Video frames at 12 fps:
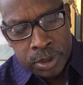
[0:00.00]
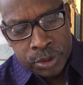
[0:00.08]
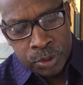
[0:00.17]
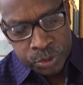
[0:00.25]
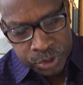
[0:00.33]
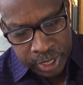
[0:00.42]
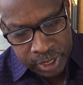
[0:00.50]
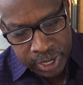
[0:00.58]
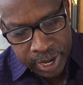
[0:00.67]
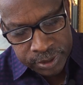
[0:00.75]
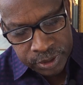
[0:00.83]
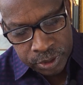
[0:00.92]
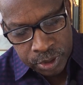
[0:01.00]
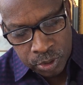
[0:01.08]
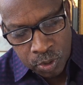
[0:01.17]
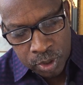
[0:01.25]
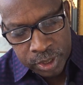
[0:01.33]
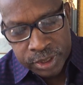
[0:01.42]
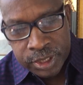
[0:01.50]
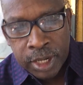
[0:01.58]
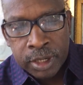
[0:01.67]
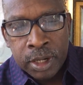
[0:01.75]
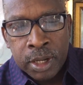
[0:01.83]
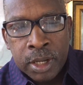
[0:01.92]
So Satan answered the Lord and
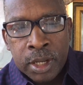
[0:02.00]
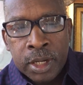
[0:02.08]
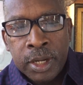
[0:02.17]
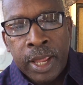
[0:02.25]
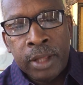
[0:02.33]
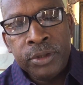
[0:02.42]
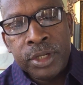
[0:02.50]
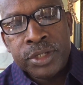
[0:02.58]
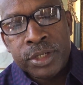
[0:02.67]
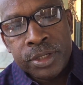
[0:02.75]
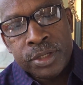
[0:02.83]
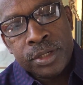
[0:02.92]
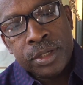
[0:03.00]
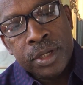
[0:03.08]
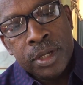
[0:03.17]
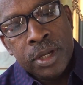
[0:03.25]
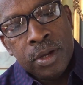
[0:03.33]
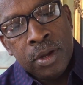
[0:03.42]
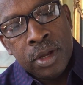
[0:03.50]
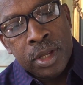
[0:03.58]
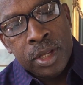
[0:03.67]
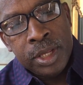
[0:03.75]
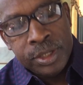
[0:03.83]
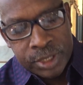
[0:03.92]
said, now this is,
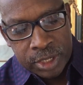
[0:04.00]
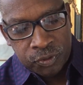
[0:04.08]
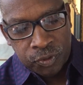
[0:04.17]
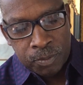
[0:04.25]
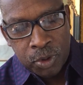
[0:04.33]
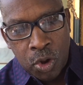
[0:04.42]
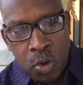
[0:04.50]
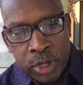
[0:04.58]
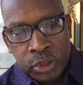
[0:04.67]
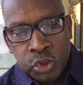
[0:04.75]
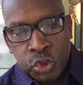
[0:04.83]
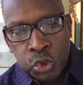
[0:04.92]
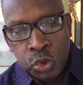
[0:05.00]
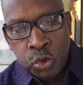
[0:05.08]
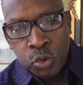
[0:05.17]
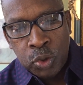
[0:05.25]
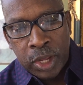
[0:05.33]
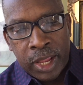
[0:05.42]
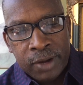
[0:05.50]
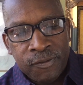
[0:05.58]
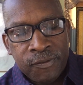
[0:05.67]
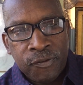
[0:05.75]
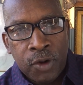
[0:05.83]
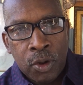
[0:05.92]
he says, from going to
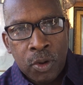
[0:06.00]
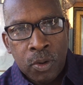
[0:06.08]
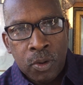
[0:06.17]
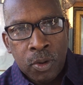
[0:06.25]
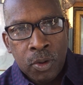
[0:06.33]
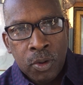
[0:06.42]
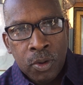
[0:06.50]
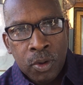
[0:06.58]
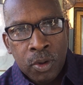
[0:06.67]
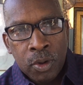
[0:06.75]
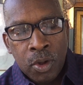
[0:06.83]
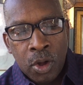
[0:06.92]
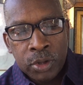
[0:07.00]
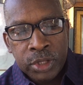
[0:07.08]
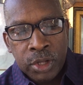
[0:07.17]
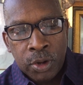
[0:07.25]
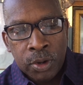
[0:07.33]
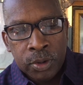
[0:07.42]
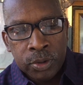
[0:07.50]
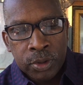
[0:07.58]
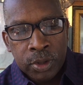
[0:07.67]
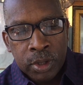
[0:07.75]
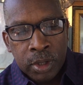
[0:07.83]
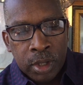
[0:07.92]
and fro on the earth
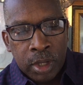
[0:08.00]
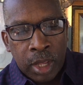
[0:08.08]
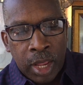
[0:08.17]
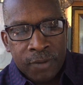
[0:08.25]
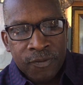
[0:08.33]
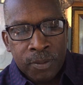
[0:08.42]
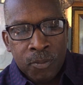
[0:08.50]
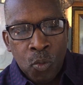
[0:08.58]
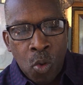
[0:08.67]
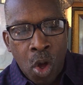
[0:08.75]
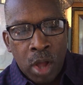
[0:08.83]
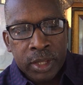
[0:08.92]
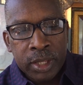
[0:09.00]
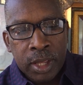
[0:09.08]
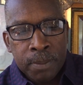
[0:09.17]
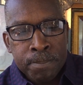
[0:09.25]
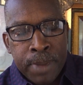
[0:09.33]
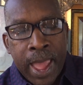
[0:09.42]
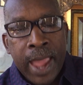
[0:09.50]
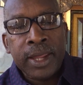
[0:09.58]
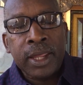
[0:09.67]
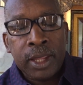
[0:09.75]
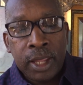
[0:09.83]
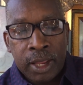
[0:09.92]
and from walking
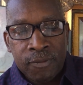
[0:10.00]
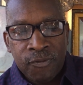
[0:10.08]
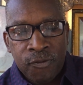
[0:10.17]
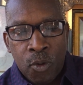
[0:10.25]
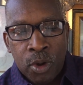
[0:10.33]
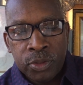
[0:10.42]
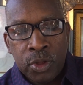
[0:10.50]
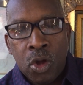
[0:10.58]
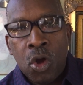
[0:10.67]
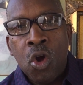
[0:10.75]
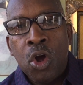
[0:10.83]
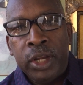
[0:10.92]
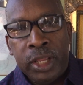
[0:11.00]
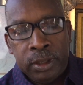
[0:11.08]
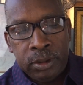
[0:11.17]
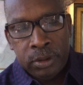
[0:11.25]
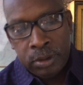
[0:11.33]
back and forth on it.